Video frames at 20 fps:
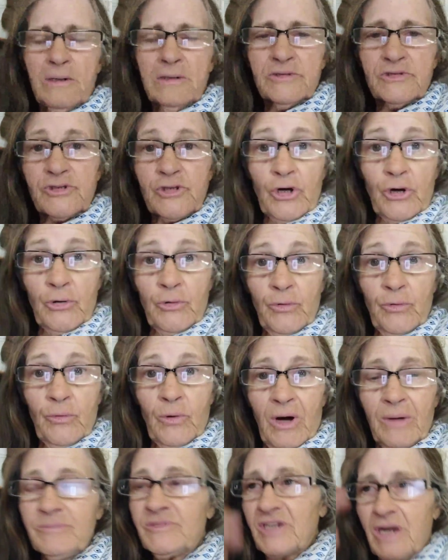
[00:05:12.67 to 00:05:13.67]
So
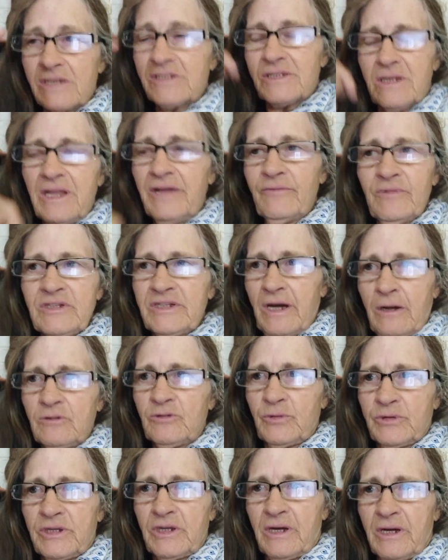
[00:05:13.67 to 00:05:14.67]
I still haven't
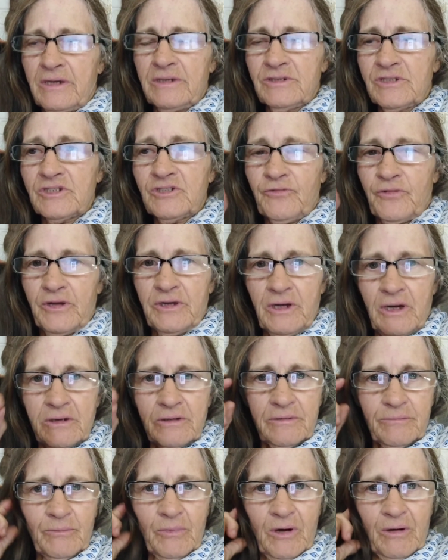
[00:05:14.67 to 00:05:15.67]
dealt with it. I can just feel
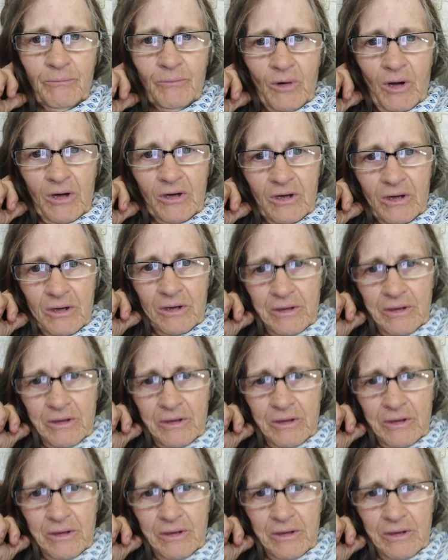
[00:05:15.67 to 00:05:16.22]
I'm like